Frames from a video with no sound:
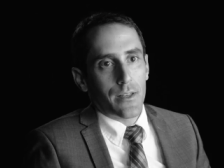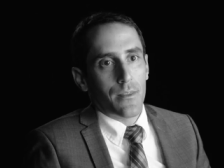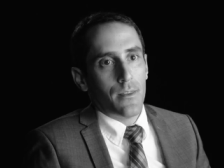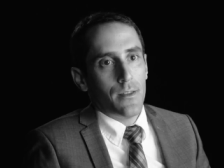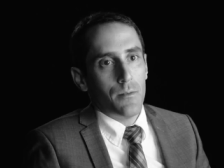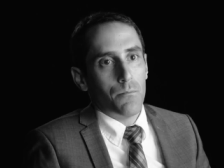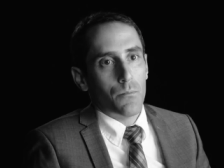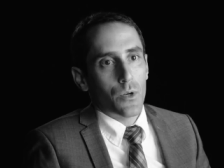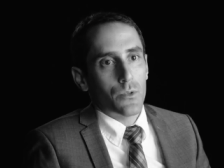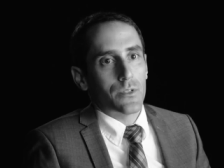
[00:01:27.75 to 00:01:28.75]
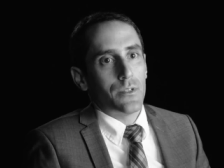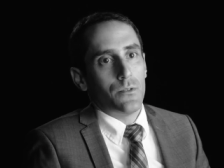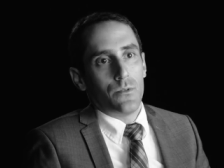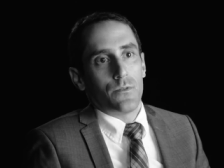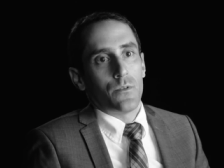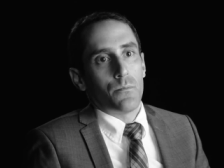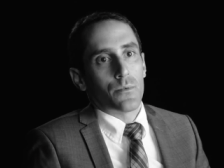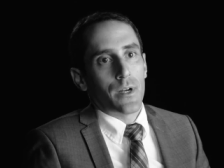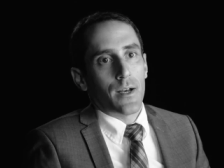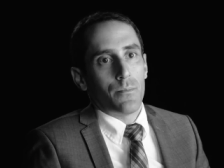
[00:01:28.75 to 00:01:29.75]
had the most useful
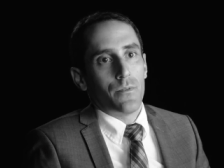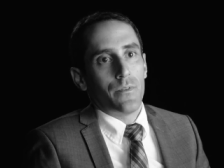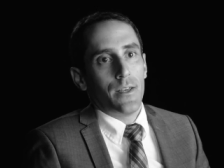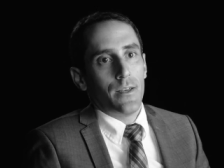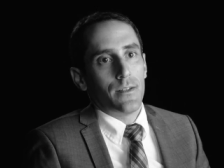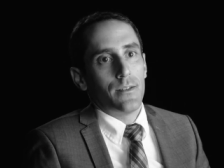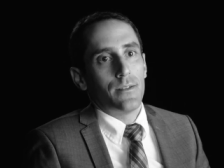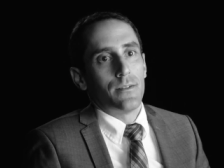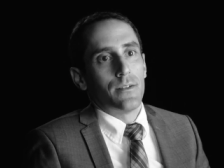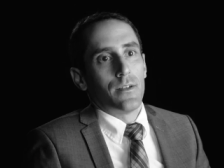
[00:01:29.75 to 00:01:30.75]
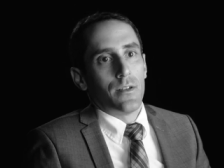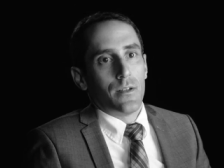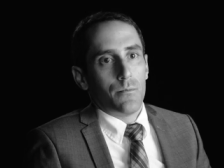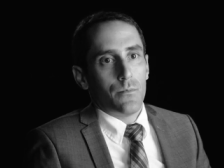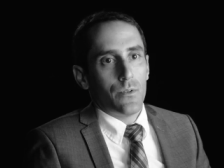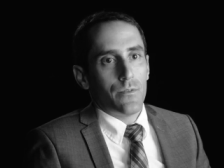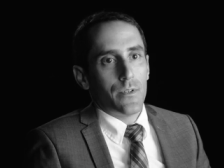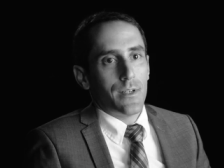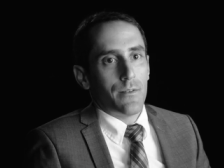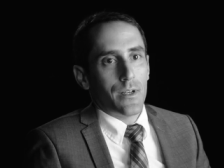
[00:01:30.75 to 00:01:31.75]
prep of any
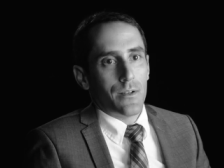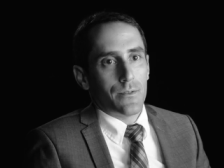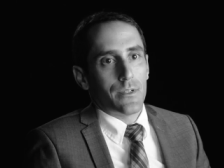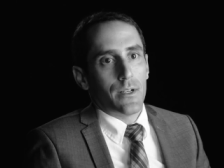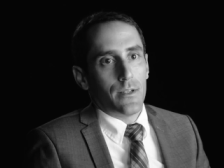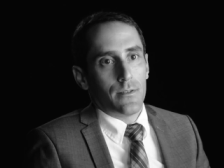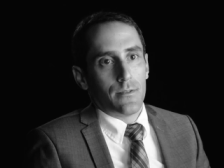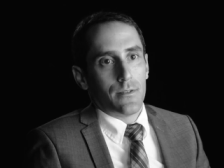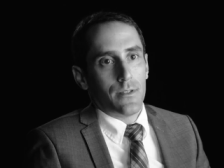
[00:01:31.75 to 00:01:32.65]
movie I've ever done.